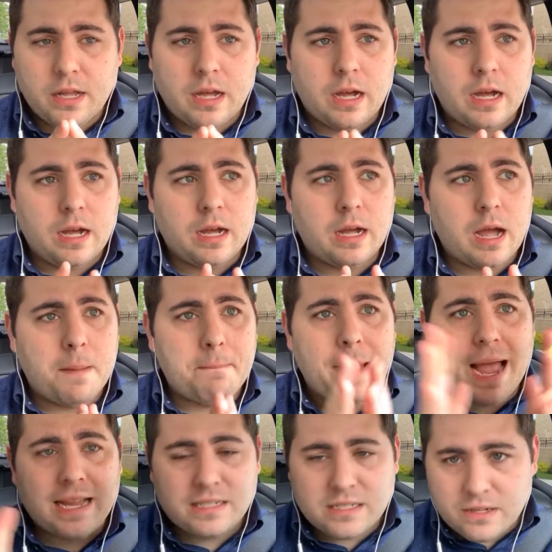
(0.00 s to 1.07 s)
a
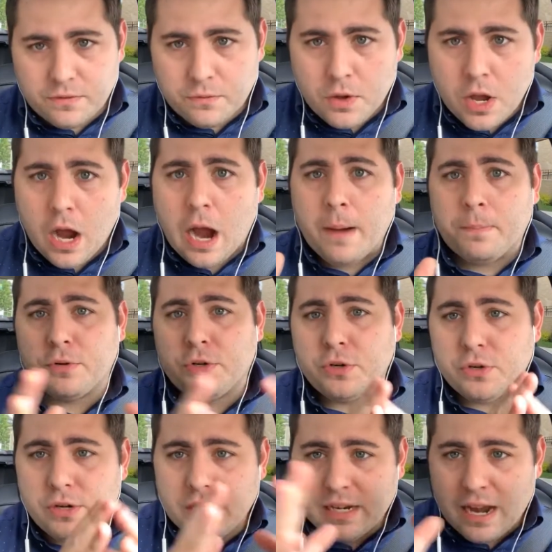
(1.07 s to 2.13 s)
massive
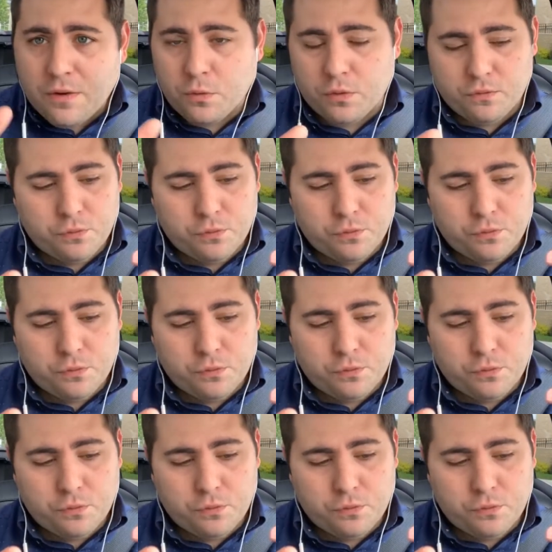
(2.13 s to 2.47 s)
opportunity to everyone.